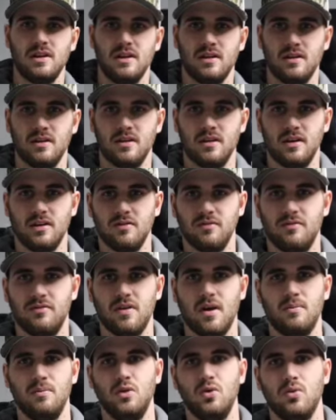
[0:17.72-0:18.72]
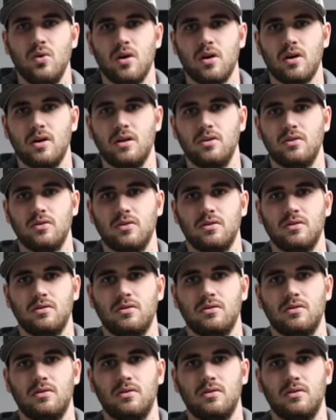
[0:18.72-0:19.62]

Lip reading: in February or